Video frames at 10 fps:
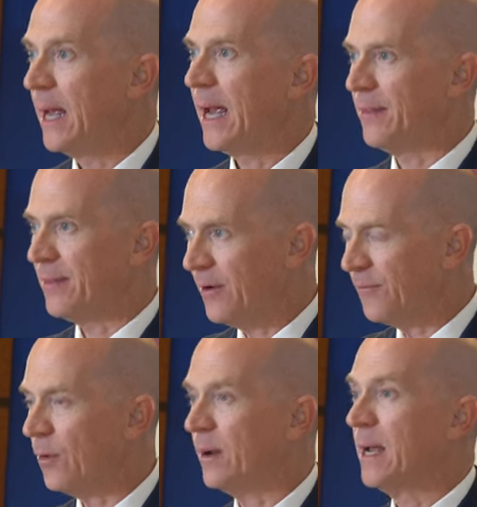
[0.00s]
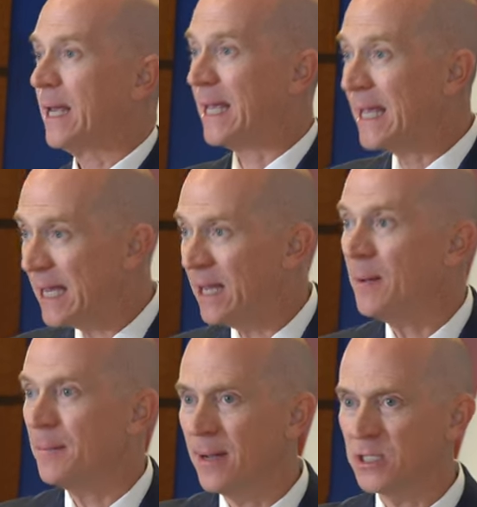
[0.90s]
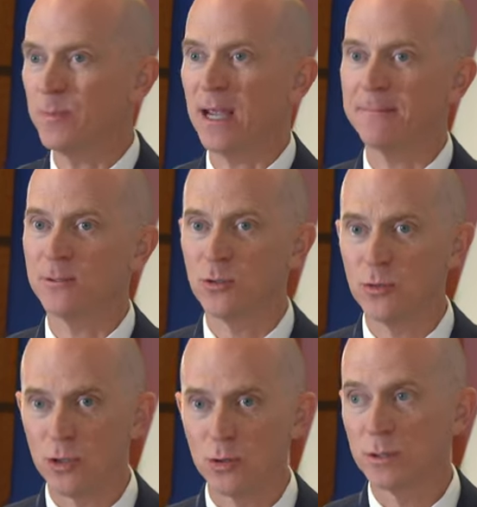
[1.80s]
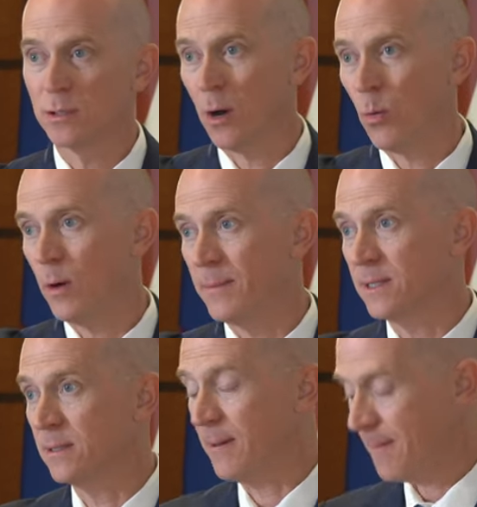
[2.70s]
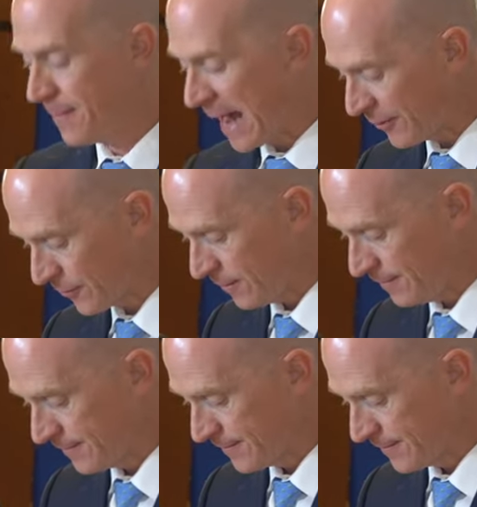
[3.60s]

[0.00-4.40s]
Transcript: And therefore, he must be able to use a woman's bathroom.